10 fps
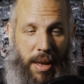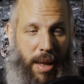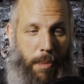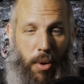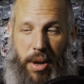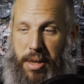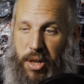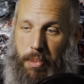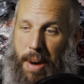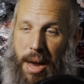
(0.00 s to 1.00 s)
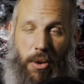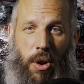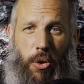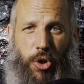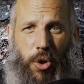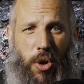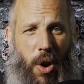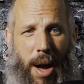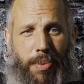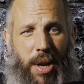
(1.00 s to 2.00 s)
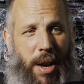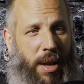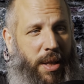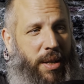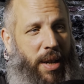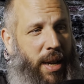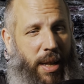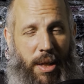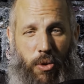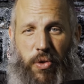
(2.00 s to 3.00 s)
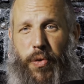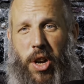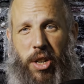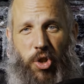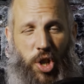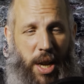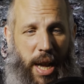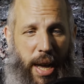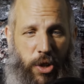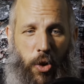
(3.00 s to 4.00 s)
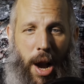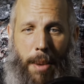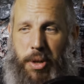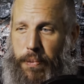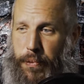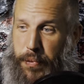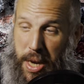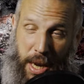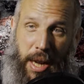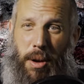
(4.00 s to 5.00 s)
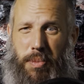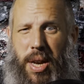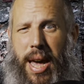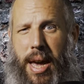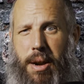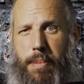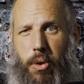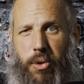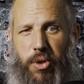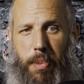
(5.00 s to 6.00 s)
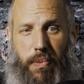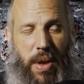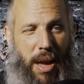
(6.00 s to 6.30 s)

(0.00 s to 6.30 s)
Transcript: and then putting these monoculture crops on it and then taking those fucking shitty ass crops and feeding them to animals but